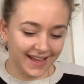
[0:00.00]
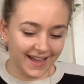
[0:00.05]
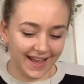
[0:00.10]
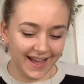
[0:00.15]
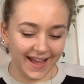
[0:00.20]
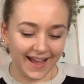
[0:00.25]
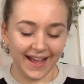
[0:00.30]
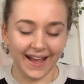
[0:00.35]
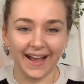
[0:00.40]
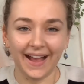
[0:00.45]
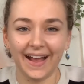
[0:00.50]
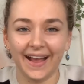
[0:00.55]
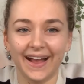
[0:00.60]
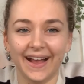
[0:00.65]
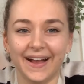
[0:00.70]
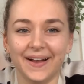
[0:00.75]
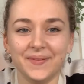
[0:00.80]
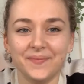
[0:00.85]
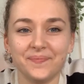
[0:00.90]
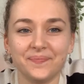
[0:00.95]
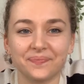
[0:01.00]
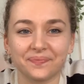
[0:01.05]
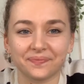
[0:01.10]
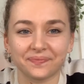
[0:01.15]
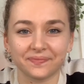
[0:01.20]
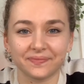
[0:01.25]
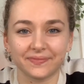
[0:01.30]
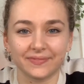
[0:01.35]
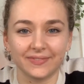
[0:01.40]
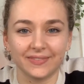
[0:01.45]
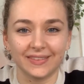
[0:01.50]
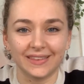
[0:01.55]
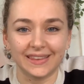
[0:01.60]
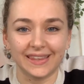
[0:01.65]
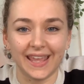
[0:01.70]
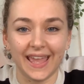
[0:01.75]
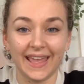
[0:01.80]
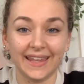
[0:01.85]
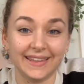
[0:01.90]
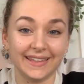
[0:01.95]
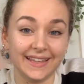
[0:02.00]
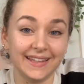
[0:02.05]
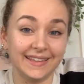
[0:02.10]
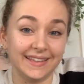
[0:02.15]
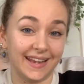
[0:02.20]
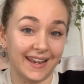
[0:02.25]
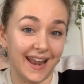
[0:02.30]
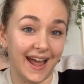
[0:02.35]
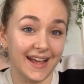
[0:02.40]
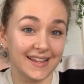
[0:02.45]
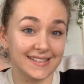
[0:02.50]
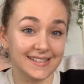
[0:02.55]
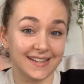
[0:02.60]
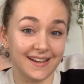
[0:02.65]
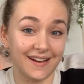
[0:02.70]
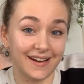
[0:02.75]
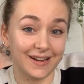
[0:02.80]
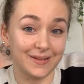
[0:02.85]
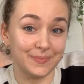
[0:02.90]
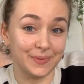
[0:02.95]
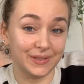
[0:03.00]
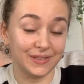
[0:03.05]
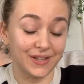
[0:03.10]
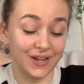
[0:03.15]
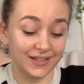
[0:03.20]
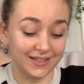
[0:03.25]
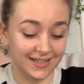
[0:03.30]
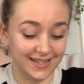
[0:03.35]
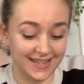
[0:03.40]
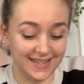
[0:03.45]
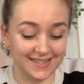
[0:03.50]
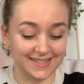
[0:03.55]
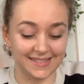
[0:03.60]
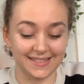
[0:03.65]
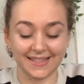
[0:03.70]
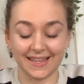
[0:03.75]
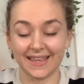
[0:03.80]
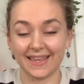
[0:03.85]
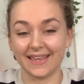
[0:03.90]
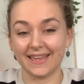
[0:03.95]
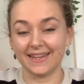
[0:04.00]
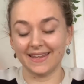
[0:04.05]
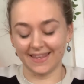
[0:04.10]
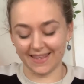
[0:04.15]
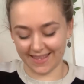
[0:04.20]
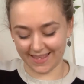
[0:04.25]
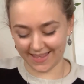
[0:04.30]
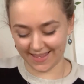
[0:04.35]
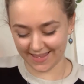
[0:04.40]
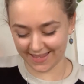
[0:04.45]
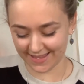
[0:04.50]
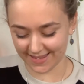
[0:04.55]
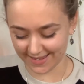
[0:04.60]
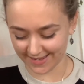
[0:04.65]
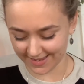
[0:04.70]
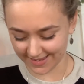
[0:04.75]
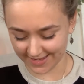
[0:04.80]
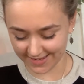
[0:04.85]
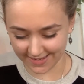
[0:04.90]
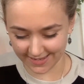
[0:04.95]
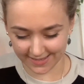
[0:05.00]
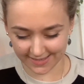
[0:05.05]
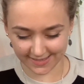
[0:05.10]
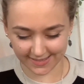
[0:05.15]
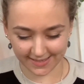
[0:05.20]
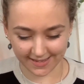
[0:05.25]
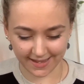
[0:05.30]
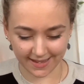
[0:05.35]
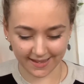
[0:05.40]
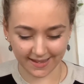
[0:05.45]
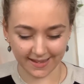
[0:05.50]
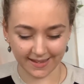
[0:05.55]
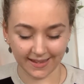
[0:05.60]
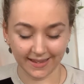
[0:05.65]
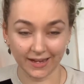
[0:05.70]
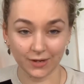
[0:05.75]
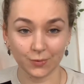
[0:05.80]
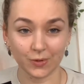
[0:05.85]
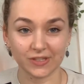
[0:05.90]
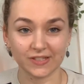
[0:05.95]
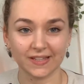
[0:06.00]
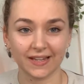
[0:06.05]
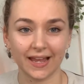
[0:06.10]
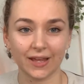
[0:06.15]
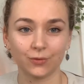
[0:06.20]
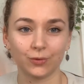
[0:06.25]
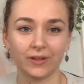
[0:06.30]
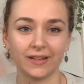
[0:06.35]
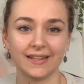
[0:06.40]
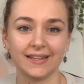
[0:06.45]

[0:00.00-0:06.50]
And then the last card, but not least, it was the last one.